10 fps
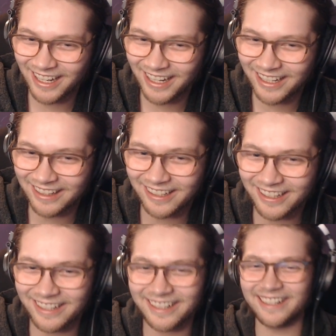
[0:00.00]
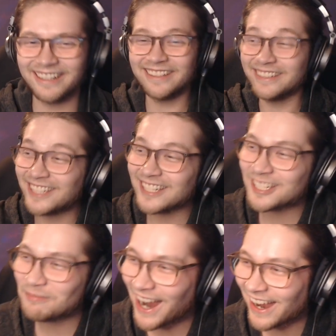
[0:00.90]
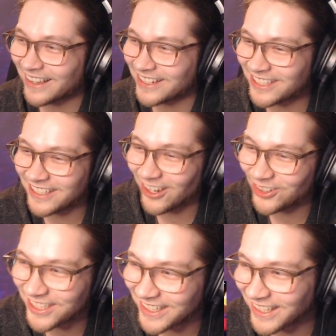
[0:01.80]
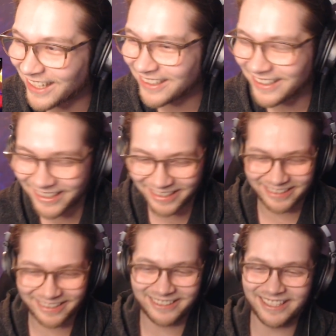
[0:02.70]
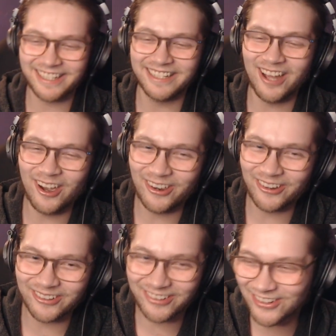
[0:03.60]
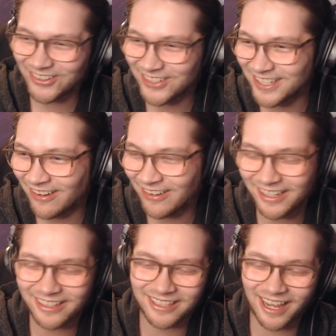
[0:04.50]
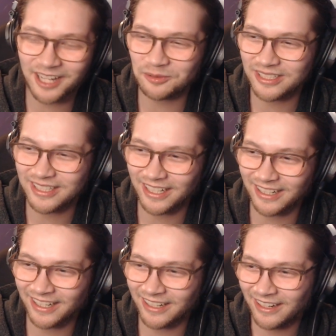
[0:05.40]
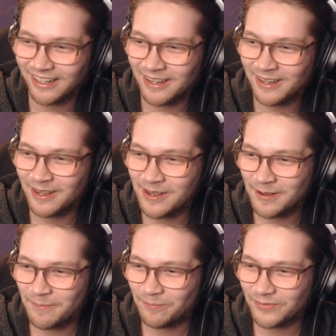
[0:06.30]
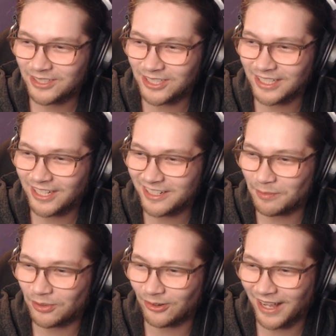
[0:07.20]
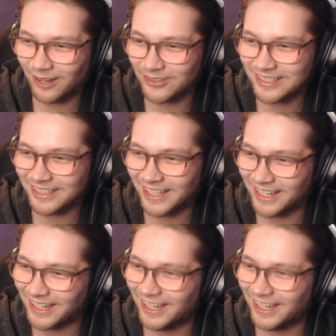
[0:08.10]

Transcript: Look at her. Dude, she's smiling. She knows she killed it, dude. She knows. I want to hear the actual singing again. She didn't change the pronoun slay.